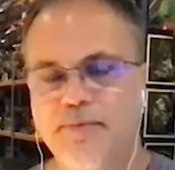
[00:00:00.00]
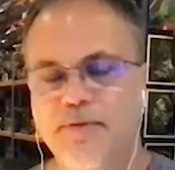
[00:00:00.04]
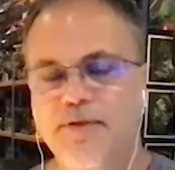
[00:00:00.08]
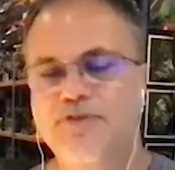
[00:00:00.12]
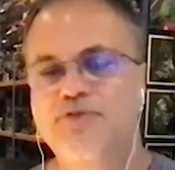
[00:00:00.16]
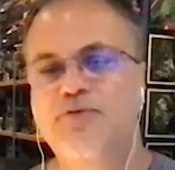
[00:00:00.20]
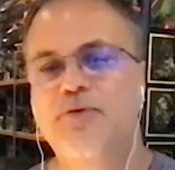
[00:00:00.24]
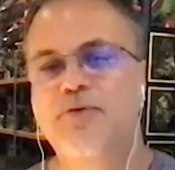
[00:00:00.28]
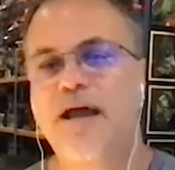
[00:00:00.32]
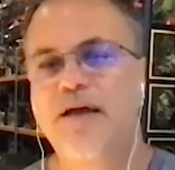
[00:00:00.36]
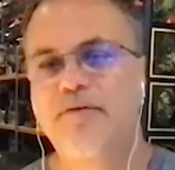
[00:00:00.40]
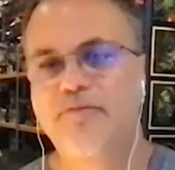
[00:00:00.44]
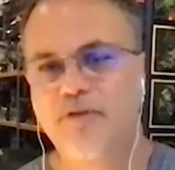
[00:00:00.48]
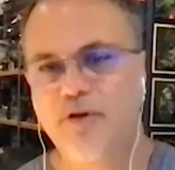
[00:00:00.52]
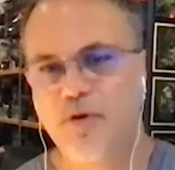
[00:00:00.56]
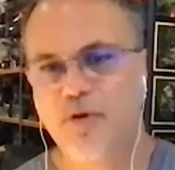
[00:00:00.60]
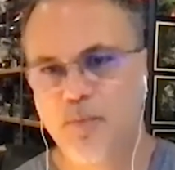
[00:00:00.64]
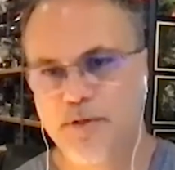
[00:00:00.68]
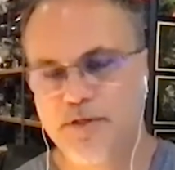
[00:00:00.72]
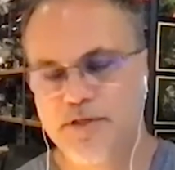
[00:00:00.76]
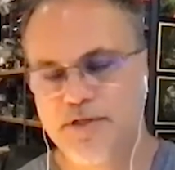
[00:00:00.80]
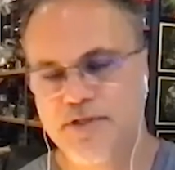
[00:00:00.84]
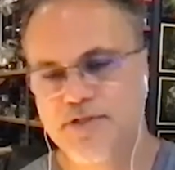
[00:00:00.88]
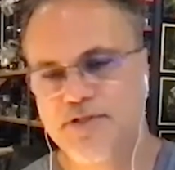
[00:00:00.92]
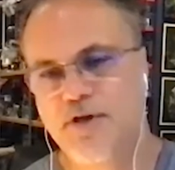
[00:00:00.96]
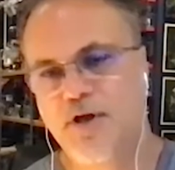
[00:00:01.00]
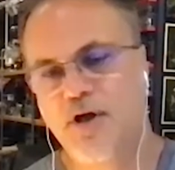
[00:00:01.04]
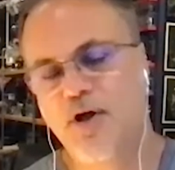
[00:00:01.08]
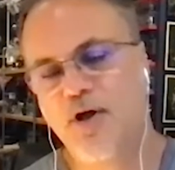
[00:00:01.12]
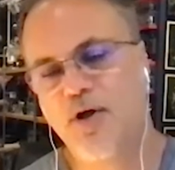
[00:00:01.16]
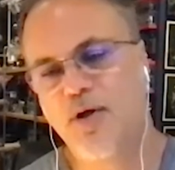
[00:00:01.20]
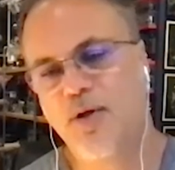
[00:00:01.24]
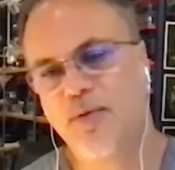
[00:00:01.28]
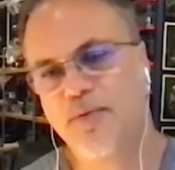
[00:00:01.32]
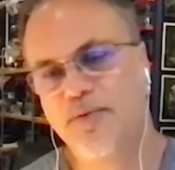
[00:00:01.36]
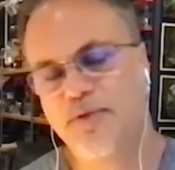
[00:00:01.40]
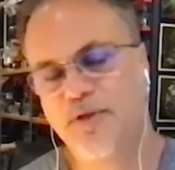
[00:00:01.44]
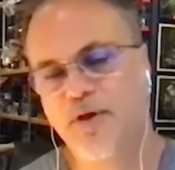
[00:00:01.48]
the traveler which is
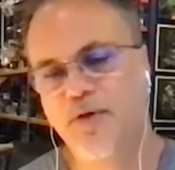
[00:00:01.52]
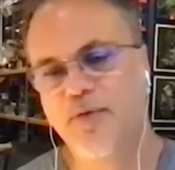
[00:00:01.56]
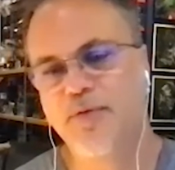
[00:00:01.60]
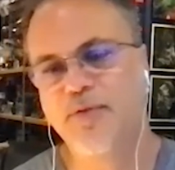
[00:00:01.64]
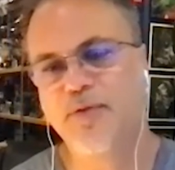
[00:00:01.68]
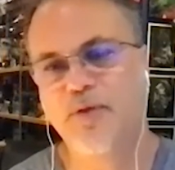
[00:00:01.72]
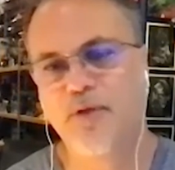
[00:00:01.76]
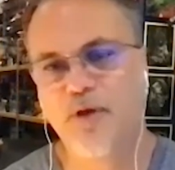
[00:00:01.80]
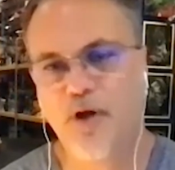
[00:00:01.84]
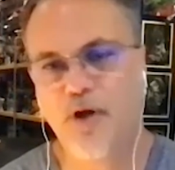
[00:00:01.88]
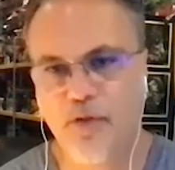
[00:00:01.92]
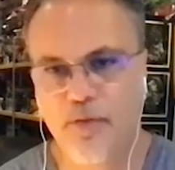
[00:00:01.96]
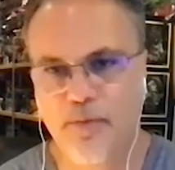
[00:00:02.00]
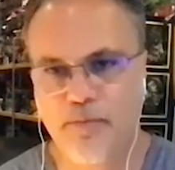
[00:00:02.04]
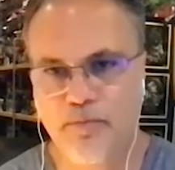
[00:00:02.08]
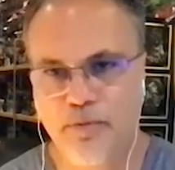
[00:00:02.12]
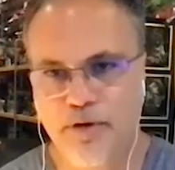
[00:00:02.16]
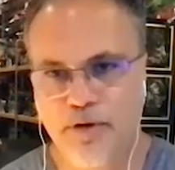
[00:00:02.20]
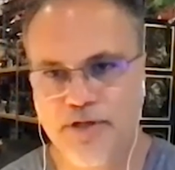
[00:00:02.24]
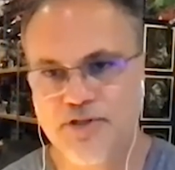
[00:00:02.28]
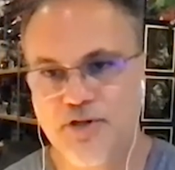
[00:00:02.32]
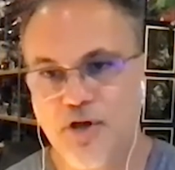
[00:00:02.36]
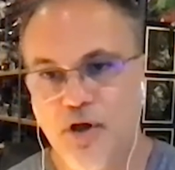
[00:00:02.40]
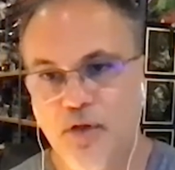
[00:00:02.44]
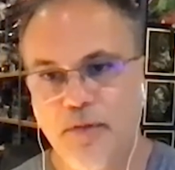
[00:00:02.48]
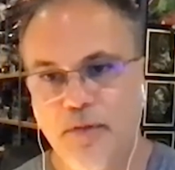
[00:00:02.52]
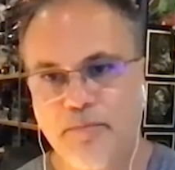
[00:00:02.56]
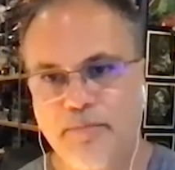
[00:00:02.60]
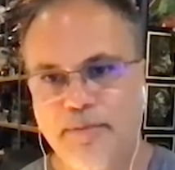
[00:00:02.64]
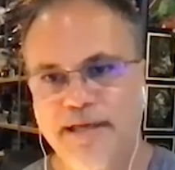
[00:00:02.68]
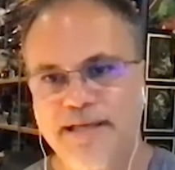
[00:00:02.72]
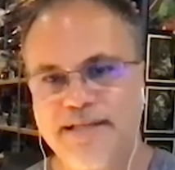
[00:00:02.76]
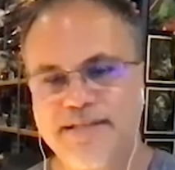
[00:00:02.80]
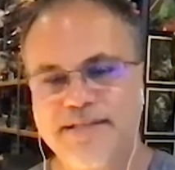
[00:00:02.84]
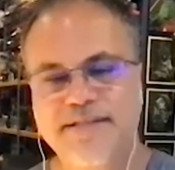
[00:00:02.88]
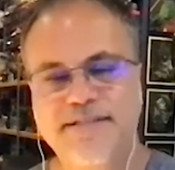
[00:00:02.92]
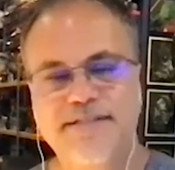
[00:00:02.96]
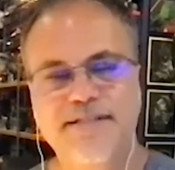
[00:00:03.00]
all you know the, all brings all the
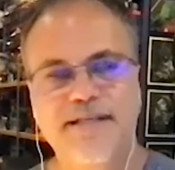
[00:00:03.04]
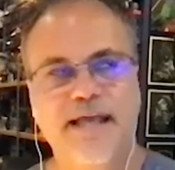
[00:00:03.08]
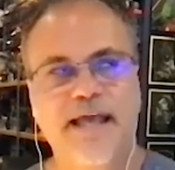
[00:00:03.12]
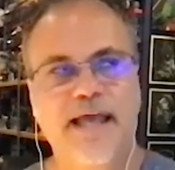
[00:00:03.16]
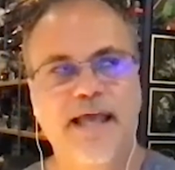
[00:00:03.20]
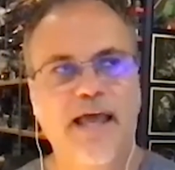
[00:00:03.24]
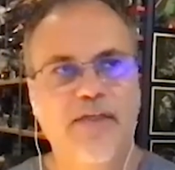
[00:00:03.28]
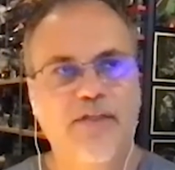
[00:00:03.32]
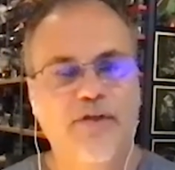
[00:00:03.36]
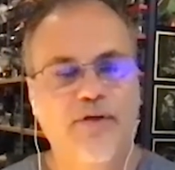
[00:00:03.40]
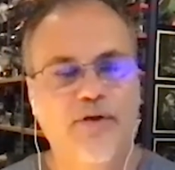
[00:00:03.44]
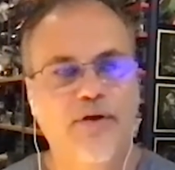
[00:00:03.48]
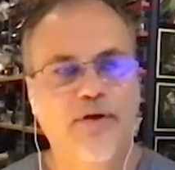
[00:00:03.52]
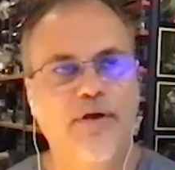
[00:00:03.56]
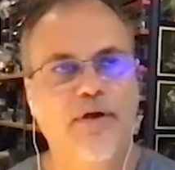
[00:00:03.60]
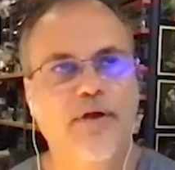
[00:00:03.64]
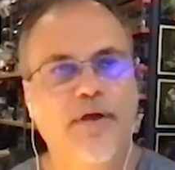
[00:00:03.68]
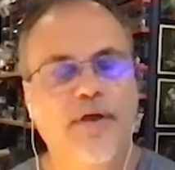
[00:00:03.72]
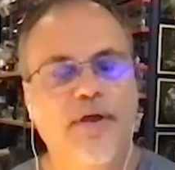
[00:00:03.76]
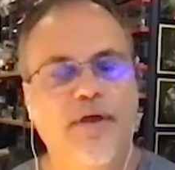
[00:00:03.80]
pieces together